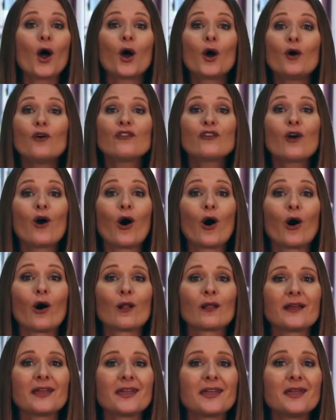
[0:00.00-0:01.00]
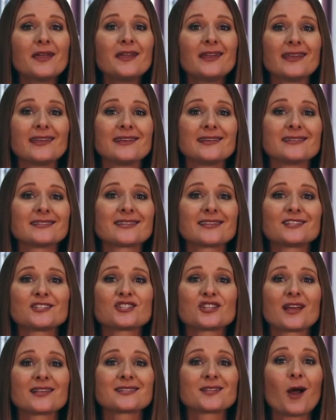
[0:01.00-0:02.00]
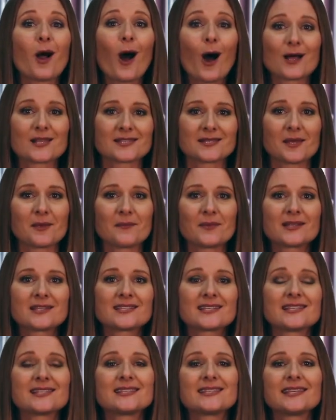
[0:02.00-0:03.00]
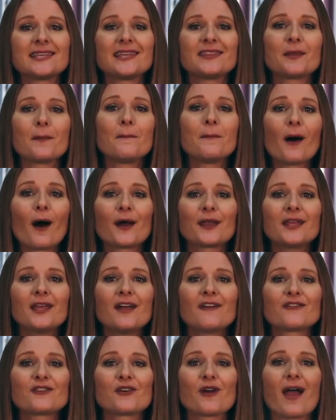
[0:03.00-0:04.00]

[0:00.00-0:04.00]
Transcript: Overall, it is just awesome to see the body of